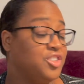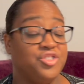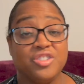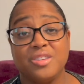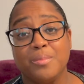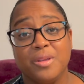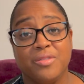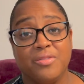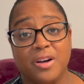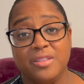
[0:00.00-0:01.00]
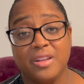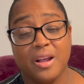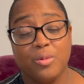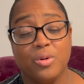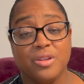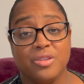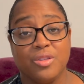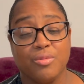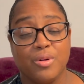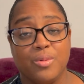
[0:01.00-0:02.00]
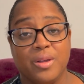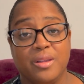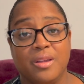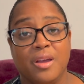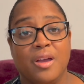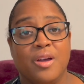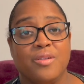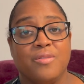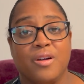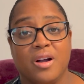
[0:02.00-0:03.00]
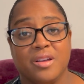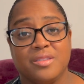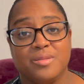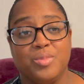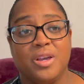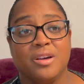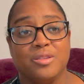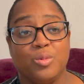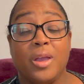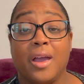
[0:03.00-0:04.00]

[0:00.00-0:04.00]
It's just something fun that I wanted to throw in for us because we